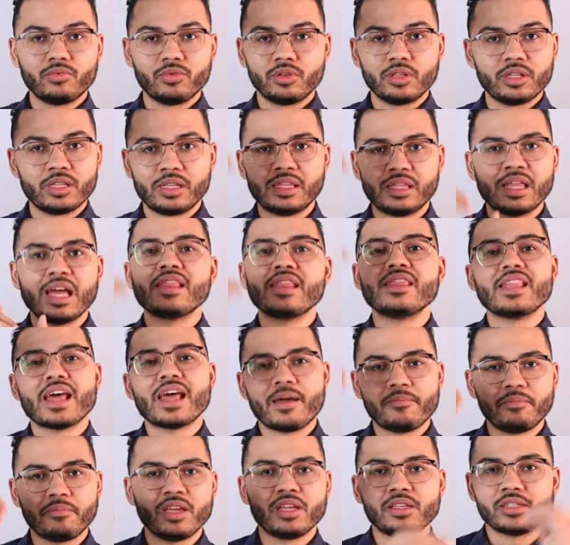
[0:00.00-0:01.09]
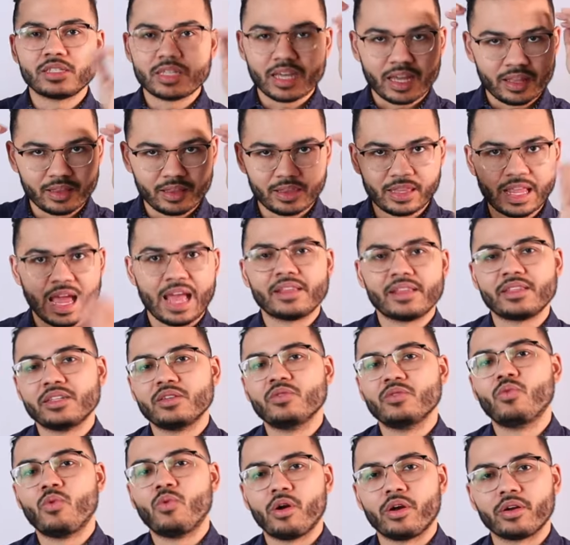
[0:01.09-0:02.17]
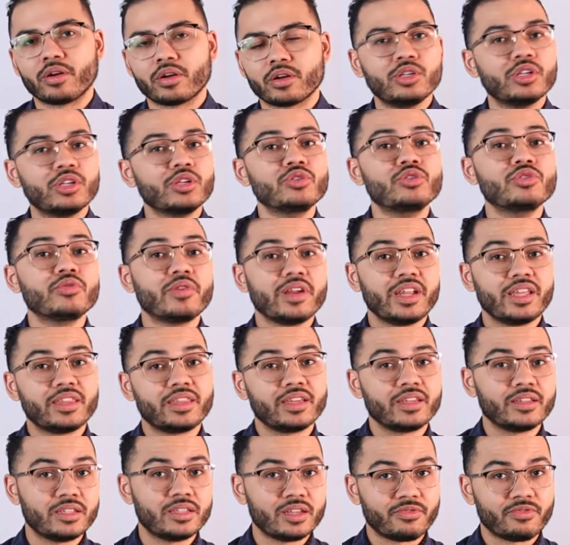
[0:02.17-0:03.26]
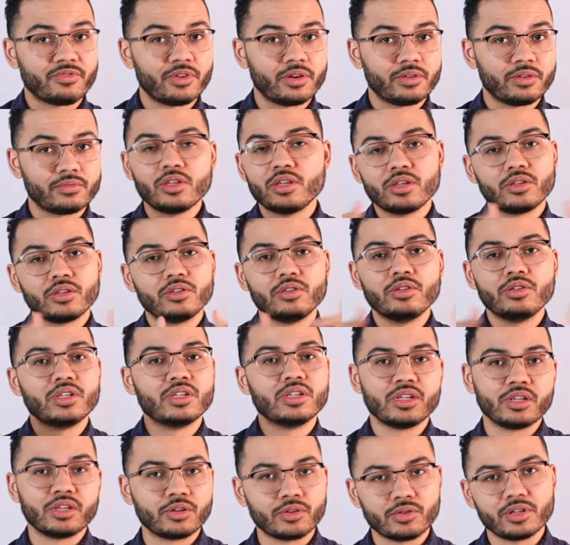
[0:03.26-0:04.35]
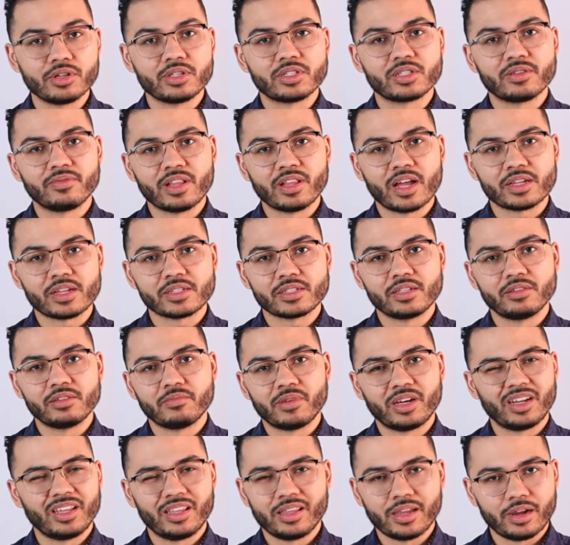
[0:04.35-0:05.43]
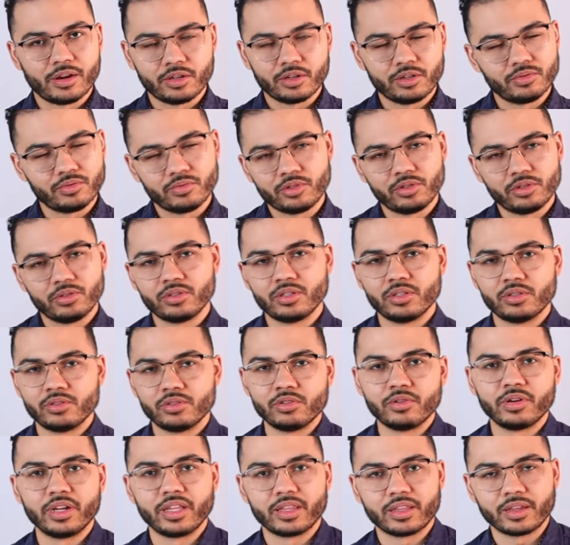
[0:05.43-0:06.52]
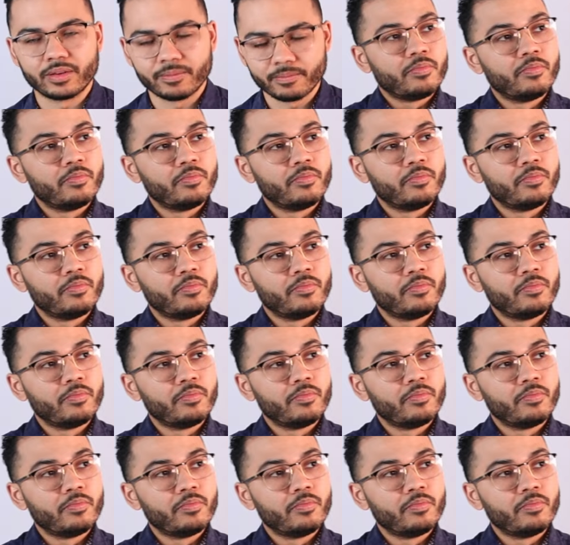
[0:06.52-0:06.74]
Then that means that that didn't work. You didn't do anything different. You didn't, you didn't increase the velocity of money there. You, you didn't do anything.